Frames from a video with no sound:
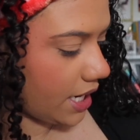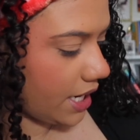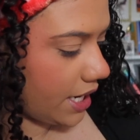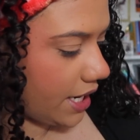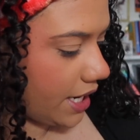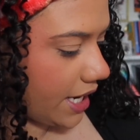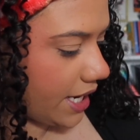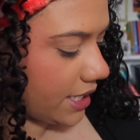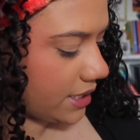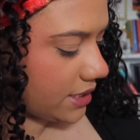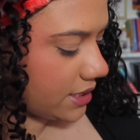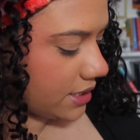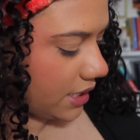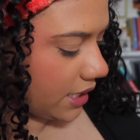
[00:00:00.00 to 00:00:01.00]

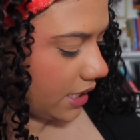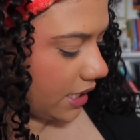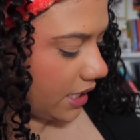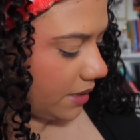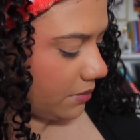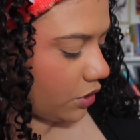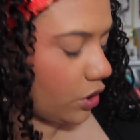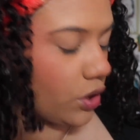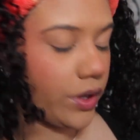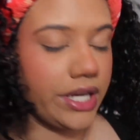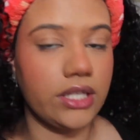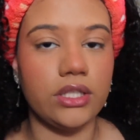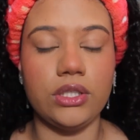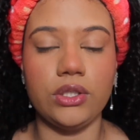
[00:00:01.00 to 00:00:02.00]
Next, I'm
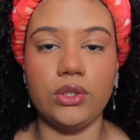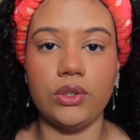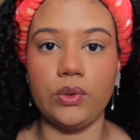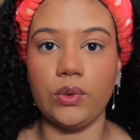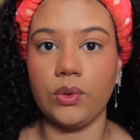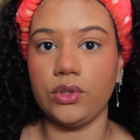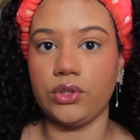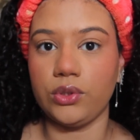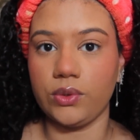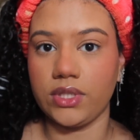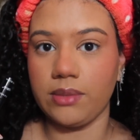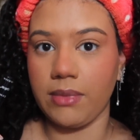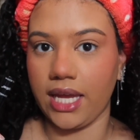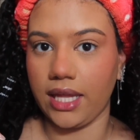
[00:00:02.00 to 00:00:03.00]
going to do
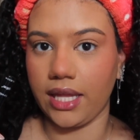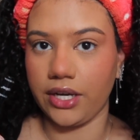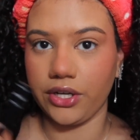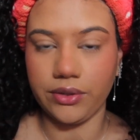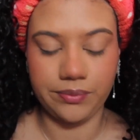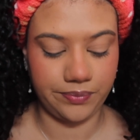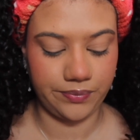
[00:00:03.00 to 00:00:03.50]
some eyeliner.